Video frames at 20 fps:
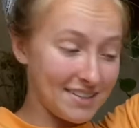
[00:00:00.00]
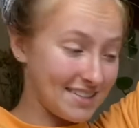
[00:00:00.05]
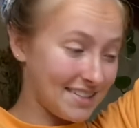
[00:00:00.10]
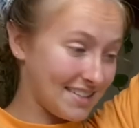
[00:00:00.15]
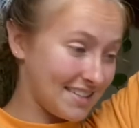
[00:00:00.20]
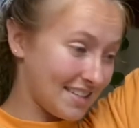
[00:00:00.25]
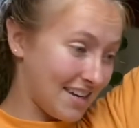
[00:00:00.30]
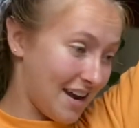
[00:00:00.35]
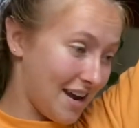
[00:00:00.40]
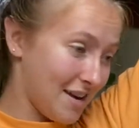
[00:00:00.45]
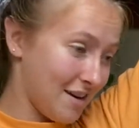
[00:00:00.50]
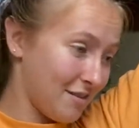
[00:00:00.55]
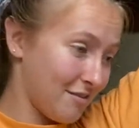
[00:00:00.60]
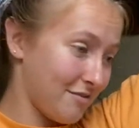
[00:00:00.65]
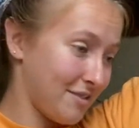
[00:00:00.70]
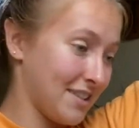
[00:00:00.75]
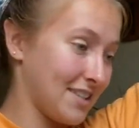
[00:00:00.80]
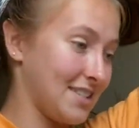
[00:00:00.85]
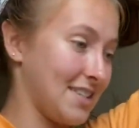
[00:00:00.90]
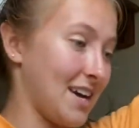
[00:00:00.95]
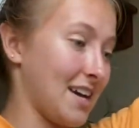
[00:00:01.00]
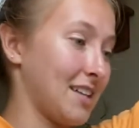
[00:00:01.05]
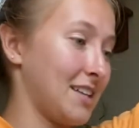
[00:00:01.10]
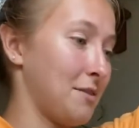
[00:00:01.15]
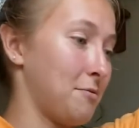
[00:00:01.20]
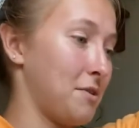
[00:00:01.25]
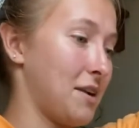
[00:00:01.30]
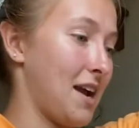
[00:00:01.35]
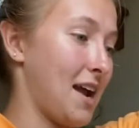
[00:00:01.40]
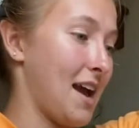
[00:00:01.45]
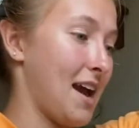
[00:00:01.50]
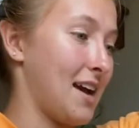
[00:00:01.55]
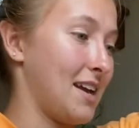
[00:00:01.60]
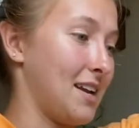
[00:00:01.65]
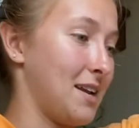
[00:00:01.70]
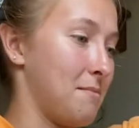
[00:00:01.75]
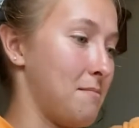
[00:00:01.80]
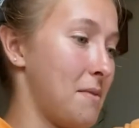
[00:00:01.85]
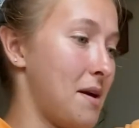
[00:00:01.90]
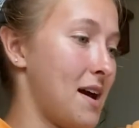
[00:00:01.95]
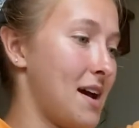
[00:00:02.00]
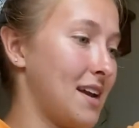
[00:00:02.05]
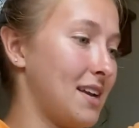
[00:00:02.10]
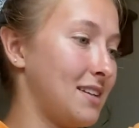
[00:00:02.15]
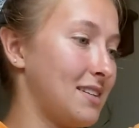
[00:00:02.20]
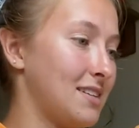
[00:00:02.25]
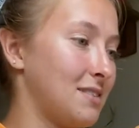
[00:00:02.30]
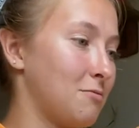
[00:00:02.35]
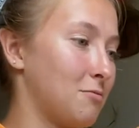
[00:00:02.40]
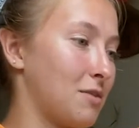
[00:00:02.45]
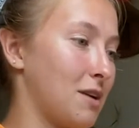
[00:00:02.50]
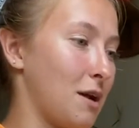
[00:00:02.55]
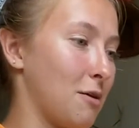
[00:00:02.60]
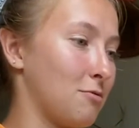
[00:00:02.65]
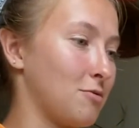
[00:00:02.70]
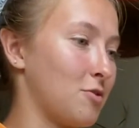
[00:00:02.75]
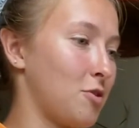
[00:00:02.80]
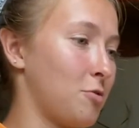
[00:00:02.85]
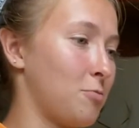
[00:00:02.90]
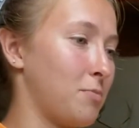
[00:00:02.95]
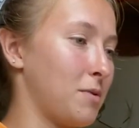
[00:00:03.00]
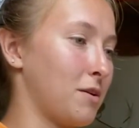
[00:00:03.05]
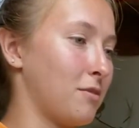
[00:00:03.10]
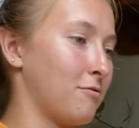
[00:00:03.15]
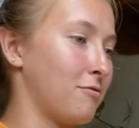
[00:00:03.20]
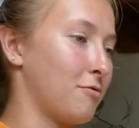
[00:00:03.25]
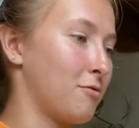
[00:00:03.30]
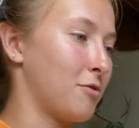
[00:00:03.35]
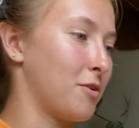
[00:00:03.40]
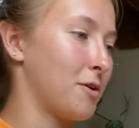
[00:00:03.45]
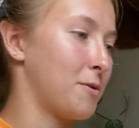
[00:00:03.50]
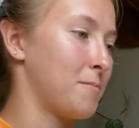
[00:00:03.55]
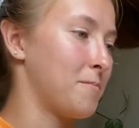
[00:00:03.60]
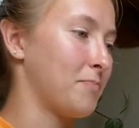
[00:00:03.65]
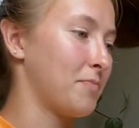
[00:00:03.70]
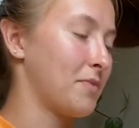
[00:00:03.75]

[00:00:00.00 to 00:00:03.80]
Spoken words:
It's kind of exactly what I had in mind, what I was hoping for.